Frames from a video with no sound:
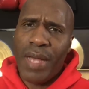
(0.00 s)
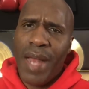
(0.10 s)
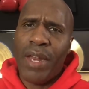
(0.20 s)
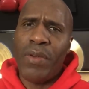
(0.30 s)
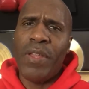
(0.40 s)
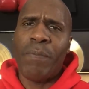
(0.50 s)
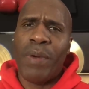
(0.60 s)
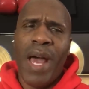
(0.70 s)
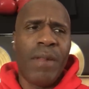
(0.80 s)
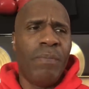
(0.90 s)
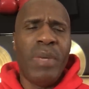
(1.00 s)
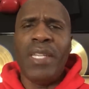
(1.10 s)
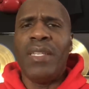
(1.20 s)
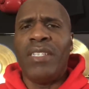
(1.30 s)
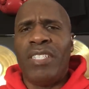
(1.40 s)
I know you probably
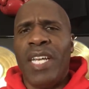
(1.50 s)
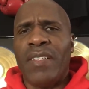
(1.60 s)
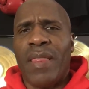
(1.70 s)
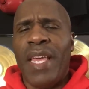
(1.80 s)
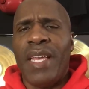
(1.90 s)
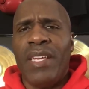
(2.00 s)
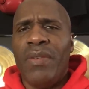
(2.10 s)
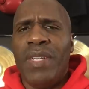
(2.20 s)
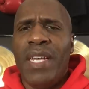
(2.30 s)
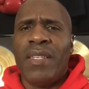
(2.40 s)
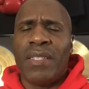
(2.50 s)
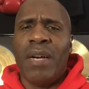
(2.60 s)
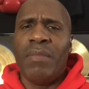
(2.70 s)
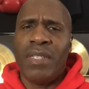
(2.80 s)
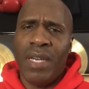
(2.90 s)
beating your chest thinking you did
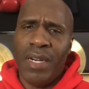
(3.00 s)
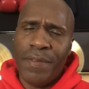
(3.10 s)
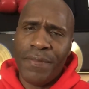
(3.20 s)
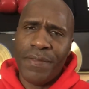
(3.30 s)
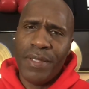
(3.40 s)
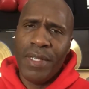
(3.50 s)
something tough,